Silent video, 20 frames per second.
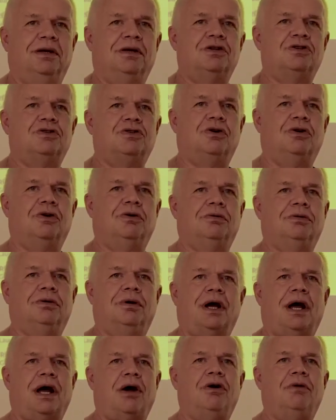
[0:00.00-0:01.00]
So
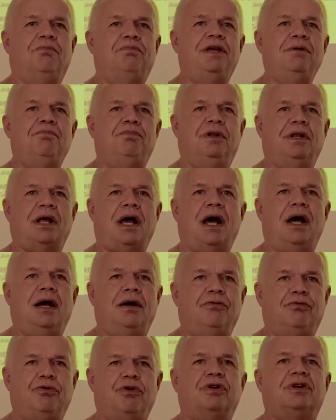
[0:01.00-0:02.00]
our people
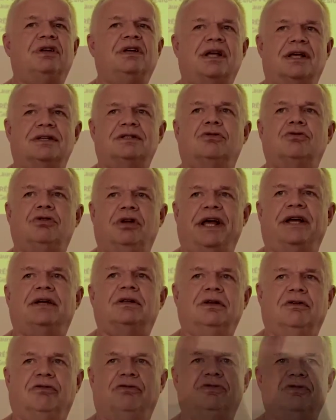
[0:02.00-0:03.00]
are working as a
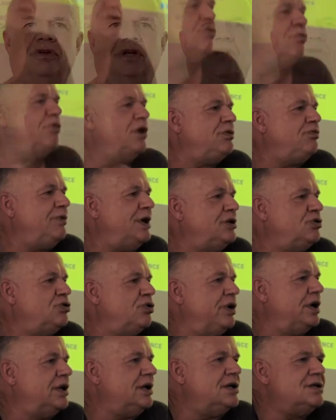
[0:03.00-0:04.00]
collective. So what we are
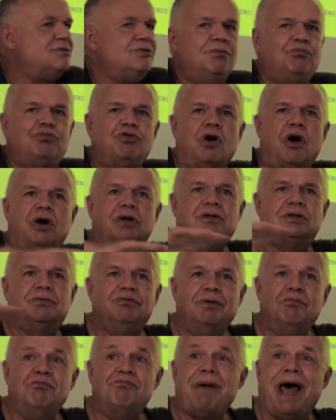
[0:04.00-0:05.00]
doing is
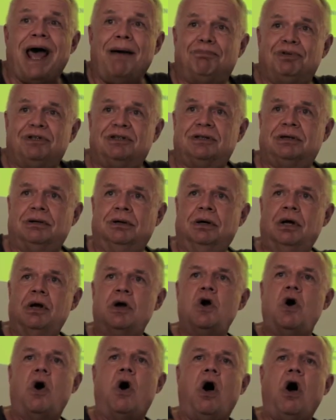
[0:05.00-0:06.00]
we mapped
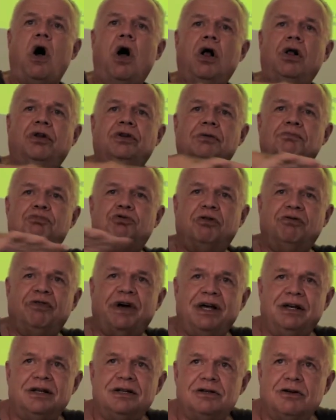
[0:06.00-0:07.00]
all the
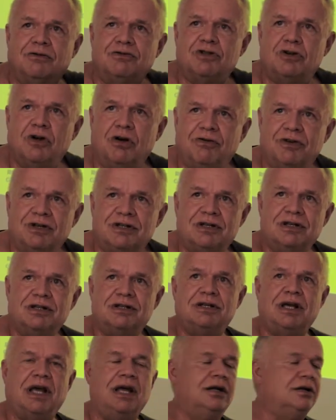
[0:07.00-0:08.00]
providers of
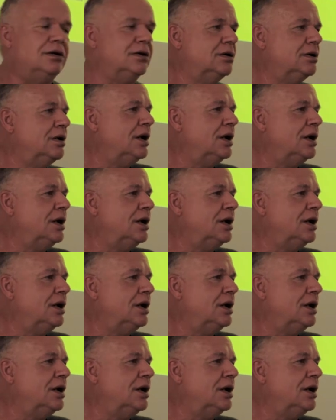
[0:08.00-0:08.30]
services in